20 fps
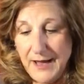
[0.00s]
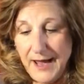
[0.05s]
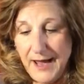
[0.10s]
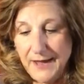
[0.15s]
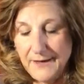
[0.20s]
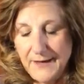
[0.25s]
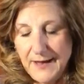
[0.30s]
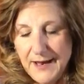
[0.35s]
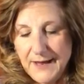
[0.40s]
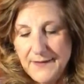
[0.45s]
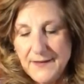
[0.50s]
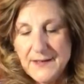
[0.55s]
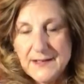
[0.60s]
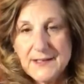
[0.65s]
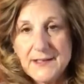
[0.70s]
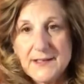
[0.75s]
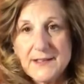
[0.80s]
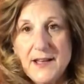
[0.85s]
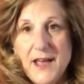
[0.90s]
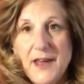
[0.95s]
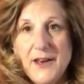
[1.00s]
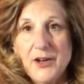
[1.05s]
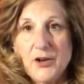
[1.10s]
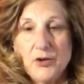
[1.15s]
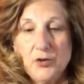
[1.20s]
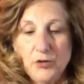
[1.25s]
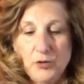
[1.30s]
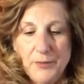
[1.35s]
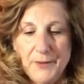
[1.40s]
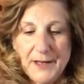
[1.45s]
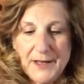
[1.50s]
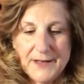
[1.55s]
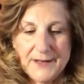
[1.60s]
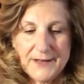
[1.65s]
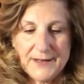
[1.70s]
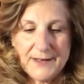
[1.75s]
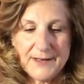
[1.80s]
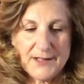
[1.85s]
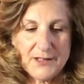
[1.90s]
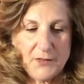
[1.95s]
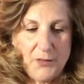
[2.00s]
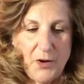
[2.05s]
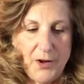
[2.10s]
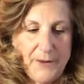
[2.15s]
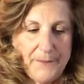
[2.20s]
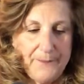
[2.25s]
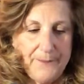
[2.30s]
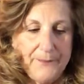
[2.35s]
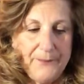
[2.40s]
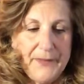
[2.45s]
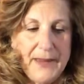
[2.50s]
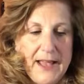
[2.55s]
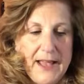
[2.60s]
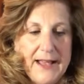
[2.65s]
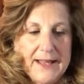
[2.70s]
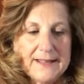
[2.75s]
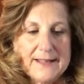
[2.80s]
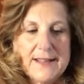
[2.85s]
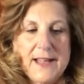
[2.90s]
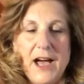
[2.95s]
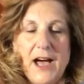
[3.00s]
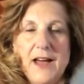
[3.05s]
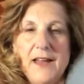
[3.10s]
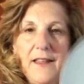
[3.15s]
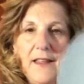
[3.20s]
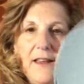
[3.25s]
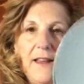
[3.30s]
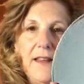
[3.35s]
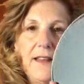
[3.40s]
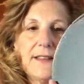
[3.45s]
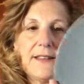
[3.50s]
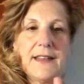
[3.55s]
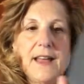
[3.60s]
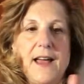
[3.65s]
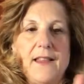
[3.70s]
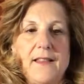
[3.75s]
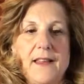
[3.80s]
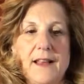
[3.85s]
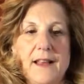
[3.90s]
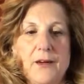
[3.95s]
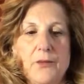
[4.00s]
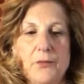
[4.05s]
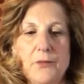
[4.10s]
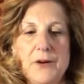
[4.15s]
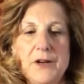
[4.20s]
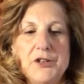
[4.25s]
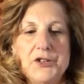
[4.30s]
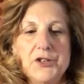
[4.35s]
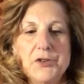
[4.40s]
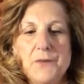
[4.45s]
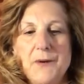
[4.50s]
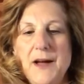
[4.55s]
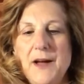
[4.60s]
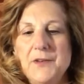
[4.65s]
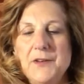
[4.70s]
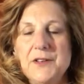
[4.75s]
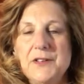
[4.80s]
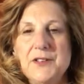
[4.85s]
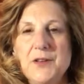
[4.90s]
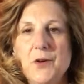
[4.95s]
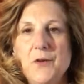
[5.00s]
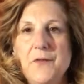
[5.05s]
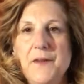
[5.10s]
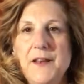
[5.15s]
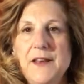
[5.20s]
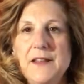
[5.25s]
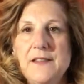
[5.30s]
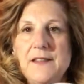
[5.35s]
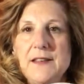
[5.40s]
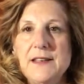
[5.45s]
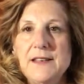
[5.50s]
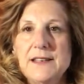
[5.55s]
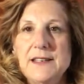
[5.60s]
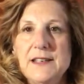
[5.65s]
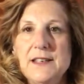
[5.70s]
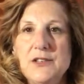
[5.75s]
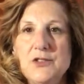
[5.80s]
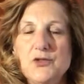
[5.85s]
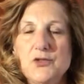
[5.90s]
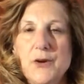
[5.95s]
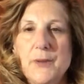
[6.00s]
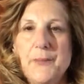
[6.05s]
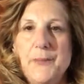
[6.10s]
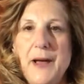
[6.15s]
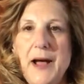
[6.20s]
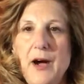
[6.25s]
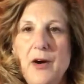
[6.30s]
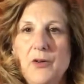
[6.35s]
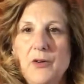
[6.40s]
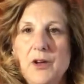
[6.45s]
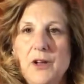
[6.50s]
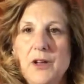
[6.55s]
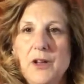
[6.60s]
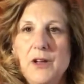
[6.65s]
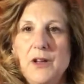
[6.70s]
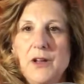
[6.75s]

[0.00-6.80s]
And this is kind of cool because this one has it's got like a ridge around it, so if anything did drip out,